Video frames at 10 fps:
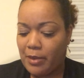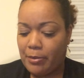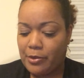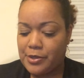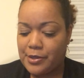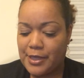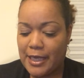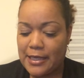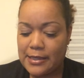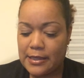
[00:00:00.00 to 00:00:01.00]
my personal
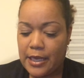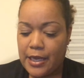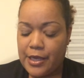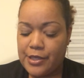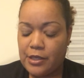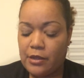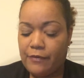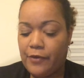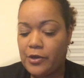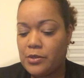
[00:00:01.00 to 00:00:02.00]
taste. So the
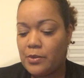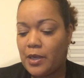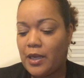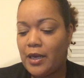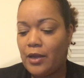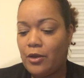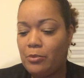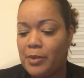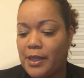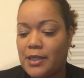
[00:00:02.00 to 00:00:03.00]
first one, and I
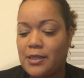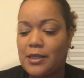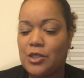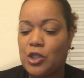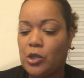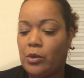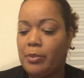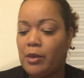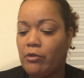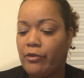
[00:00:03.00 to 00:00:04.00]
hope that this doesn't show up
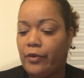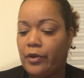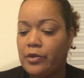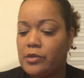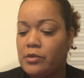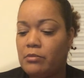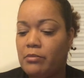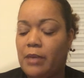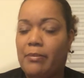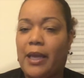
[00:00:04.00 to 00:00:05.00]
in reverse,
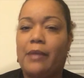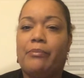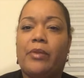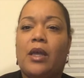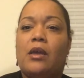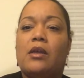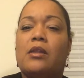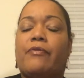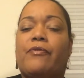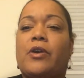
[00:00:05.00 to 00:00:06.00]
but it might.
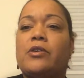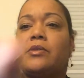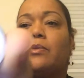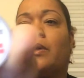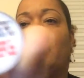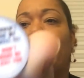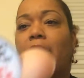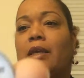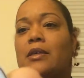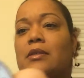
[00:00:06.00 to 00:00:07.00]
The first one
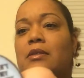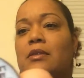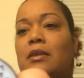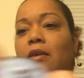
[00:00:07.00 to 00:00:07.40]
is,